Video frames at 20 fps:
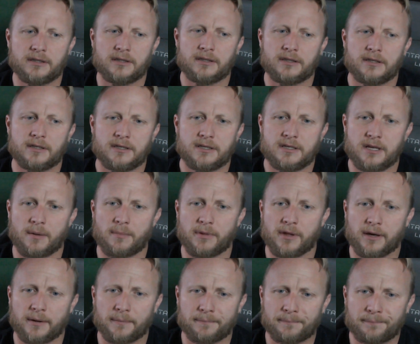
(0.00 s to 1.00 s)
something,
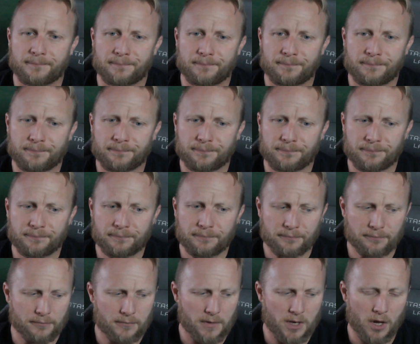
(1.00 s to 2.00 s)

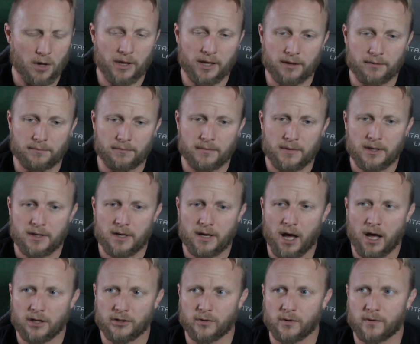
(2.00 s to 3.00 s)
like I'll
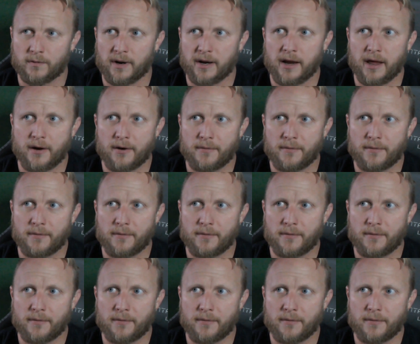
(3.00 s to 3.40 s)
do it right now.